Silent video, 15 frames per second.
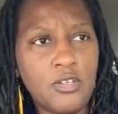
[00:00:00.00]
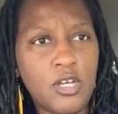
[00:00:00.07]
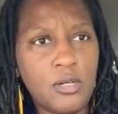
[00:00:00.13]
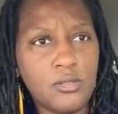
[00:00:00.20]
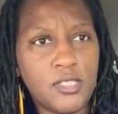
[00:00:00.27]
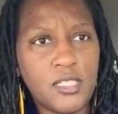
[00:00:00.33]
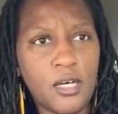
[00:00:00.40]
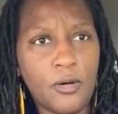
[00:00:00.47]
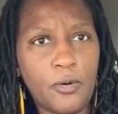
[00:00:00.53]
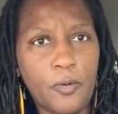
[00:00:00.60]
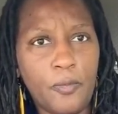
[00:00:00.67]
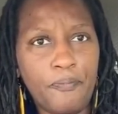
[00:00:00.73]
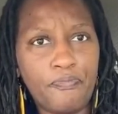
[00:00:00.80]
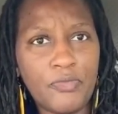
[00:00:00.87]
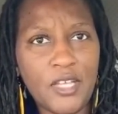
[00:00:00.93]

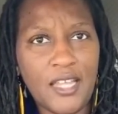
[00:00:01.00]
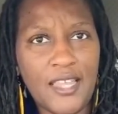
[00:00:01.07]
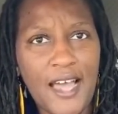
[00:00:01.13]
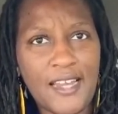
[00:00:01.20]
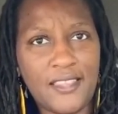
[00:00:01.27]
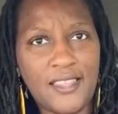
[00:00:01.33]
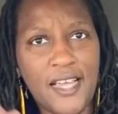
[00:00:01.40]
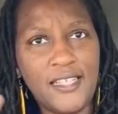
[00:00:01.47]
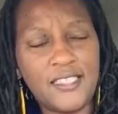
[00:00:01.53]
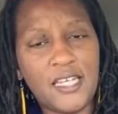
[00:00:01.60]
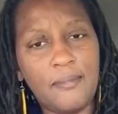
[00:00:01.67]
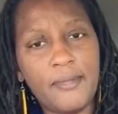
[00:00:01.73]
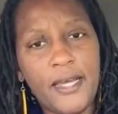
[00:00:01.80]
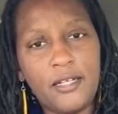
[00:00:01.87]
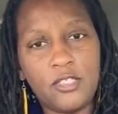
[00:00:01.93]
So a lot of things
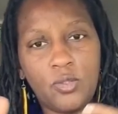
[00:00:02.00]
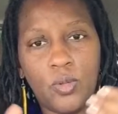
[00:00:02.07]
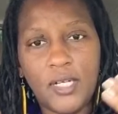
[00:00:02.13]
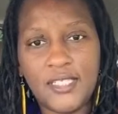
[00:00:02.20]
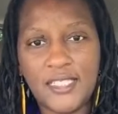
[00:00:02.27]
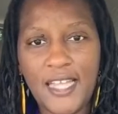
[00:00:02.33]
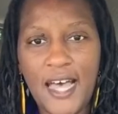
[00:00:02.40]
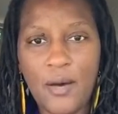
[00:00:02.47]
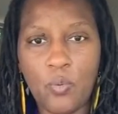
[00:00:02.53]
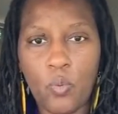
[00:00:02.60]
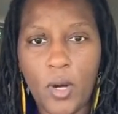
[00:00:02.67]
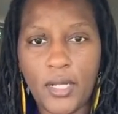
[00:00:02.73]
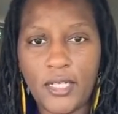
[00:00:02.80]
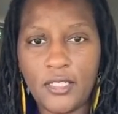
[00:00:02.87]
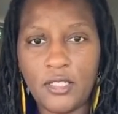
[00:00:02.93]
come down to us not
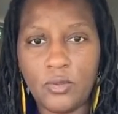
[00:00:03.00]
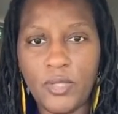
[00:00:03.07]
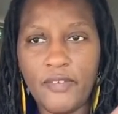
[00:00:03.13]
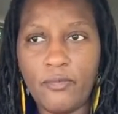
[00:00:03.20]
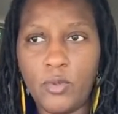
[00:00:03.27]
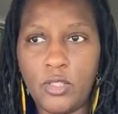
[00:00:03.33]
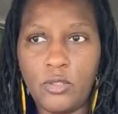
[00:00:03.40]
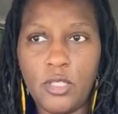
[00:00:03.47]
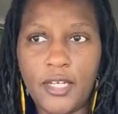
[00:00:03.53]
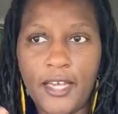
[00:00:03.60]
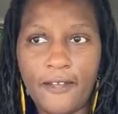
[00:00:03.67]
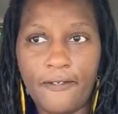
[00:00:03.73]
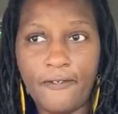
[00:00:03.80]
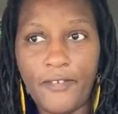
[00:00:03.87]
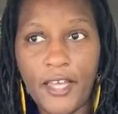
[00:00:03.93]
wanting to. Even when you look
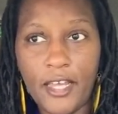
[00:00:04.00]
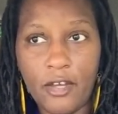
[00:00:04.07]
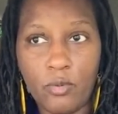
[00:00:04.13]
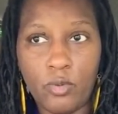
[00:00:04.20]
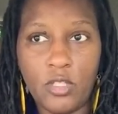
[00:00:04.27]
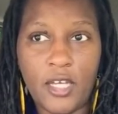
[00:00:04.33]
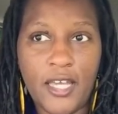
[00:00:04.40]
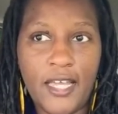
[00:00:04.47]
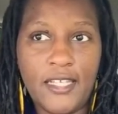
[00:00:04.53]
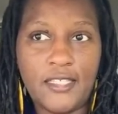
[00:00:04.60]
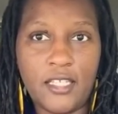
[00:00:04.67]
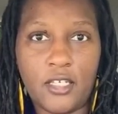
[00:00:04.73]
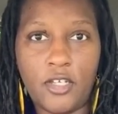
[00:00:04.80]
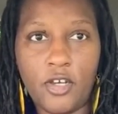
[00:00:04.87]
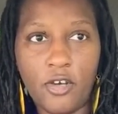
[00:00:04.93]
at fear, we look at
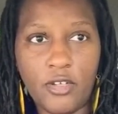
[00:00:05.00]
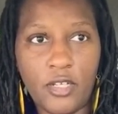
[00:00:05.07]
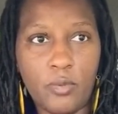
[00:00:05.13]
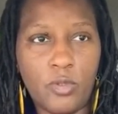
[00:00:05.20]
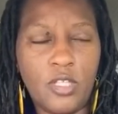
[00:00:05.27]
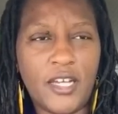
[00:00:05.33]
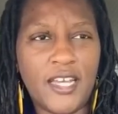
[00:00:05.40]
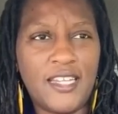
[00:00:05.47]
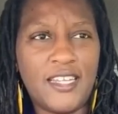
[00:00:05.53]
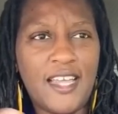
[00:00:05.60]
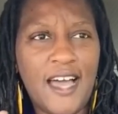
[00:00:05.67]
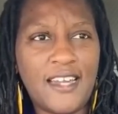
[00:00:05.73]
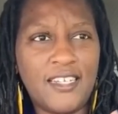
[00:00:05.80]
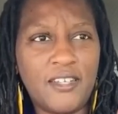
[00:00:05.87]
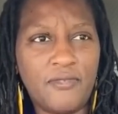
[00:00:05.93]
insecurity, we look at a
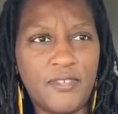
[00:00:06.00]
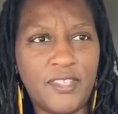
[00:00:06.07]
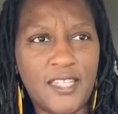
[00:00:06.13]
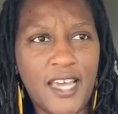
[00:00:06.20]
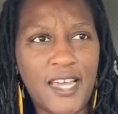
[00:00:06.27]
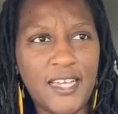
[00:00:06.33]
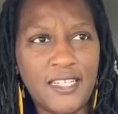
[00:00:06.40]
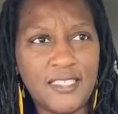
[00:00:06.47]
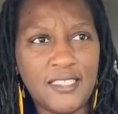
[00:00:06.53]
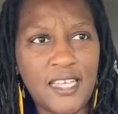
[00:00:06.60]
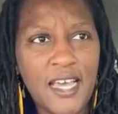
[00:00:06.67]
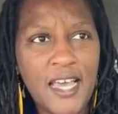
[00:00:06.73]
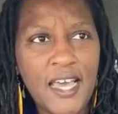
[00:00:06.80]
lot of different things.